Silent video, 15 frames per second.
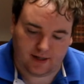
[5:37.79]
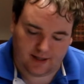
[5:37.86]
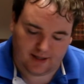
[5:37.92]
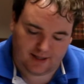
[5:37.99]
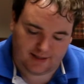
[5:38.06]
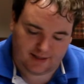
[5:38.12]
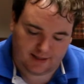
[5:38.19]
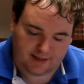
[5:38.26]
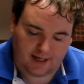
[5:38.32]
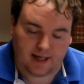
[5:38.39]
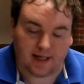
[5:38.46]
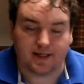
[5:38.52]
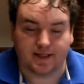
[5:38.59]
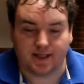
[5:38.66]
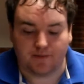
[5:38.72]
and
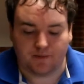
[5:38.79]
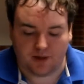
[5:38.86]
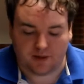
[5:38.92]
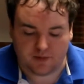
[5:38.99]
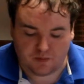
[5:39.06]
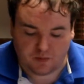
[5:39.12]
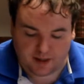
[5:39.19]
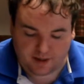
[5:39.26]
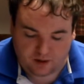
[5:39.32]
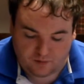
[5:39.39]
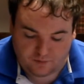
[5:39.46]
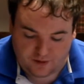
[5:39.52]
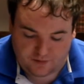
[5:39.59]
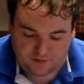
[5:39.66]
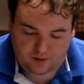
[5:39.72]
can sometimes break off
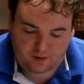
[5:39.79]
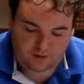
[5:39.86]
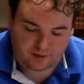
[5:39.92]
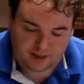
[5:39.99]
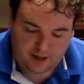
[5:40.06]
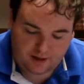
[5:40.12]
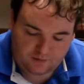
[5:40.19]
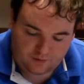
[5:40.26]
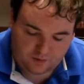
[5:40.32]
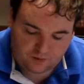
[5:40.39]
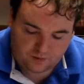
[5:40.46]
if you're not careful.